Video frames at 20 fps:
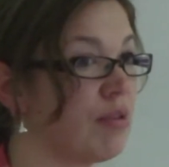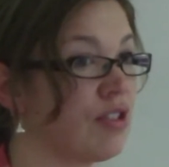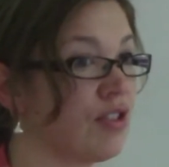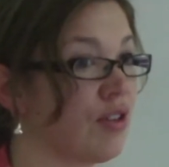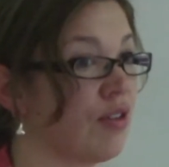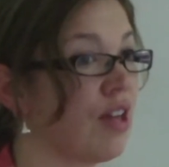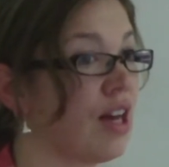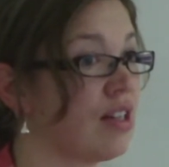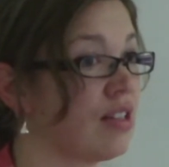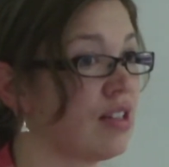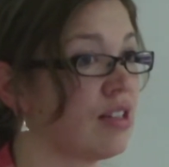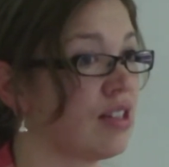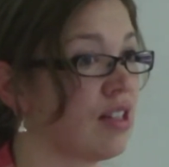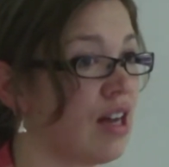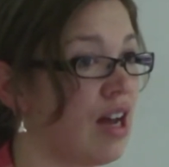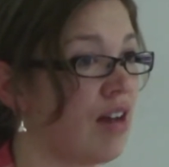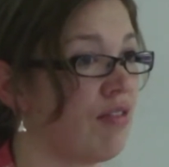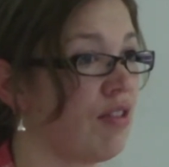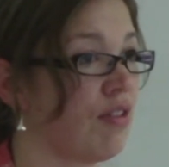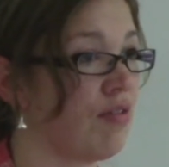and so that doesn't
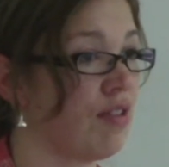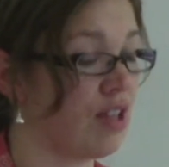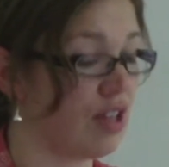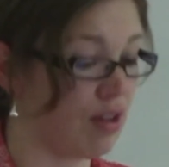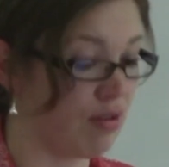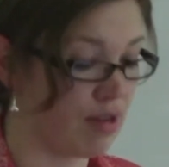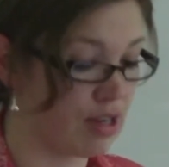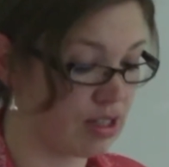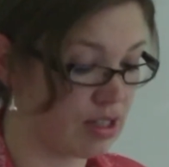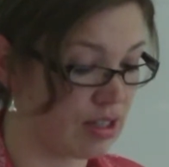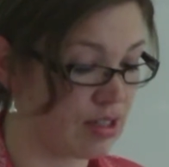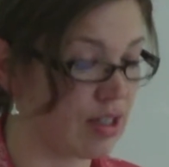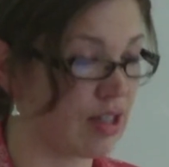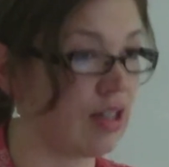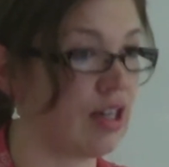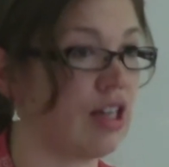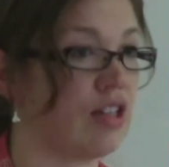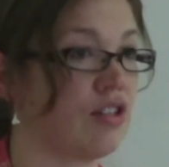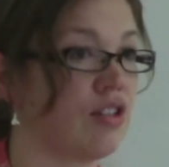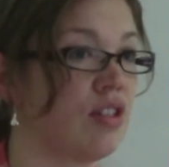have the VQA
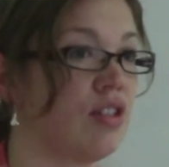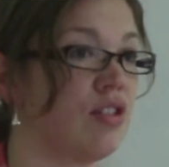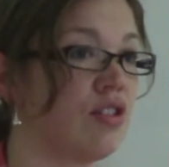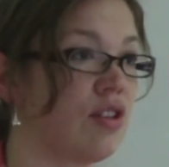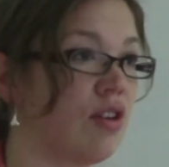designation.